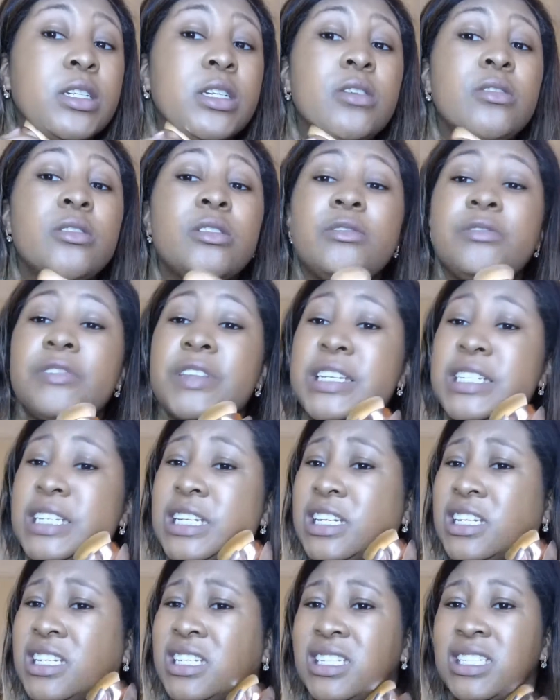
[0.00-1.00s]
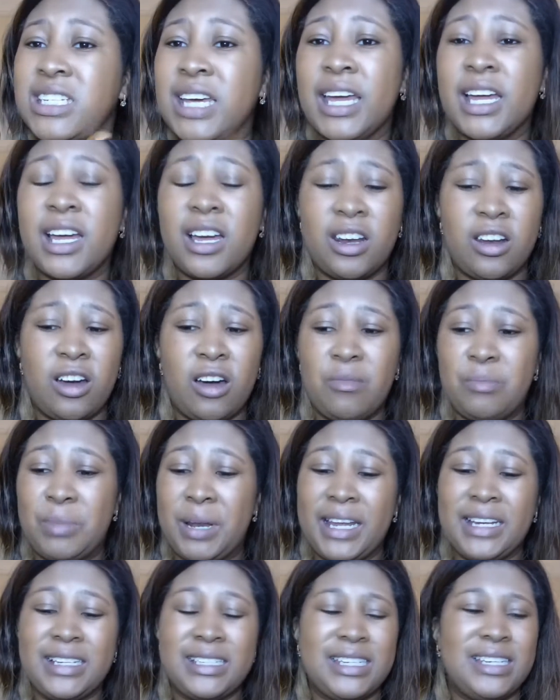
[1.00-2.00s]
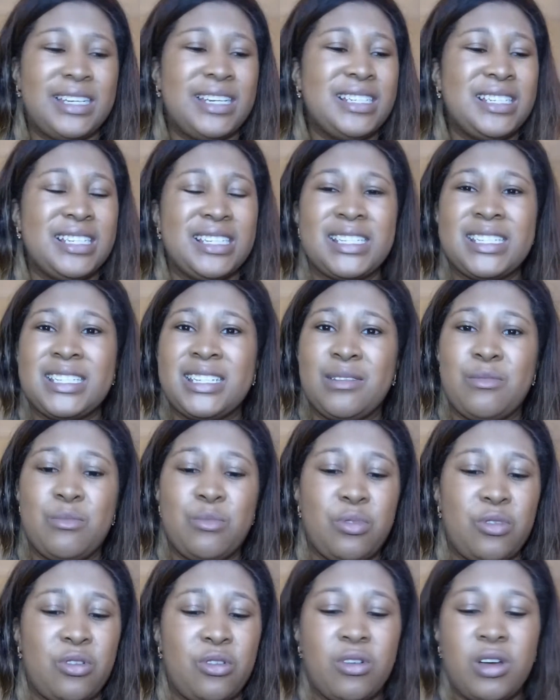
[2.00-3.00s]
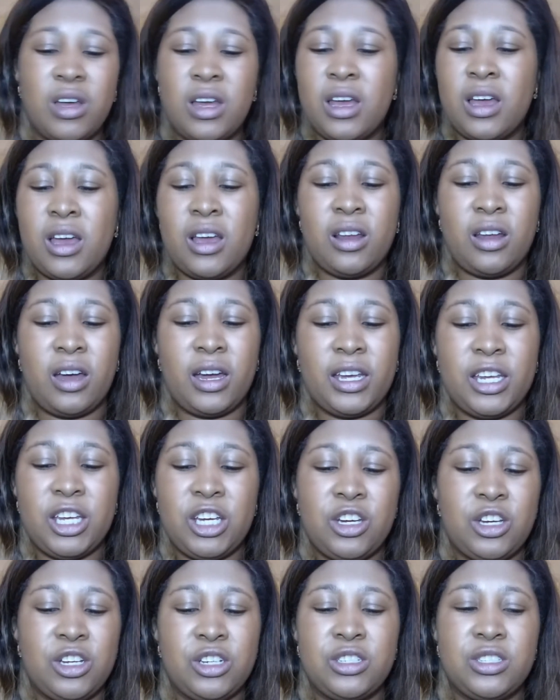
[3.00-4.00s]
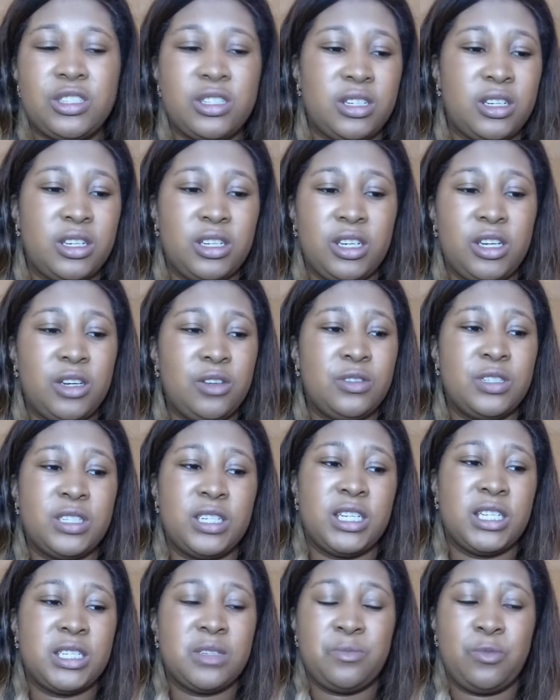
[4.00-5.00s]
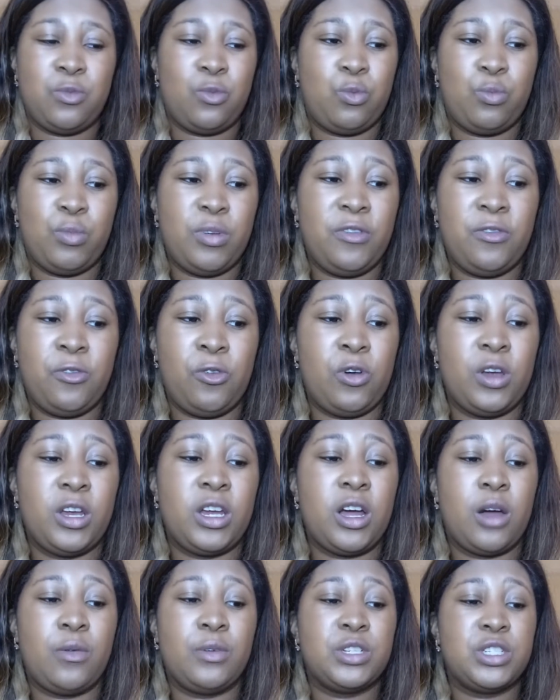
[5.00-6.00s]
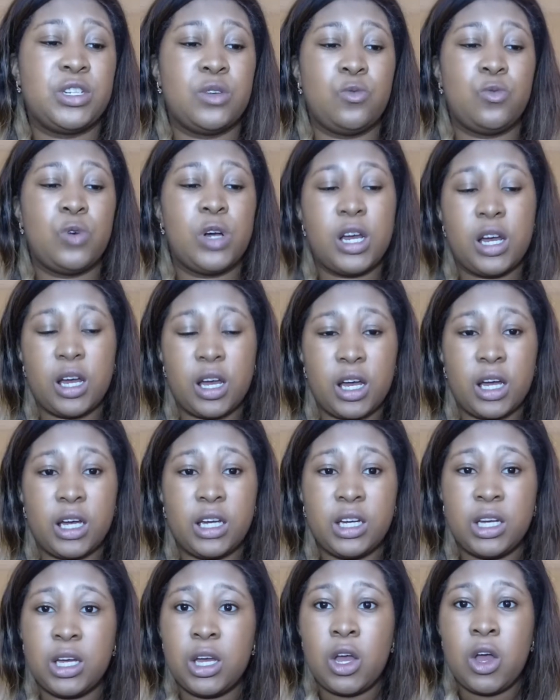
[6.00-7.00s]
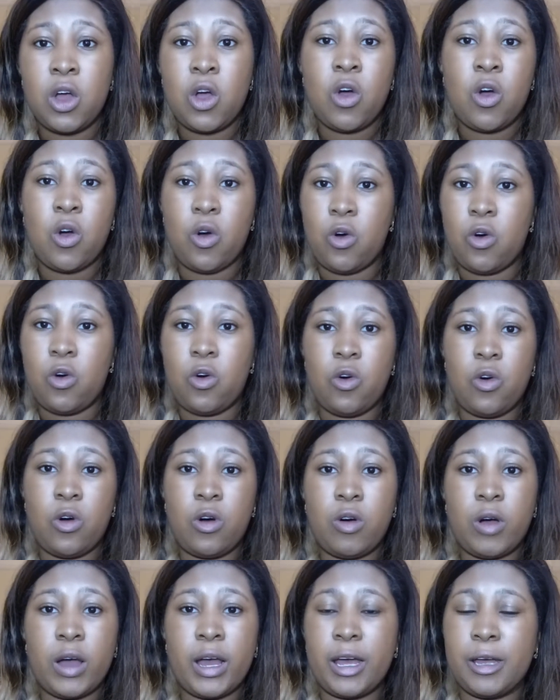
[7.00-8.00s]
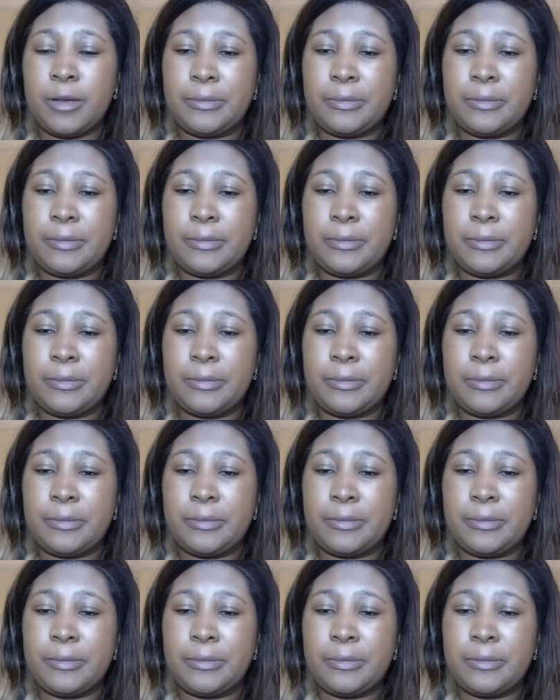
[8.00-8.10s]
I do love this, and it doesn't take a lot of blending. This is simple, like you could use this before you go into work or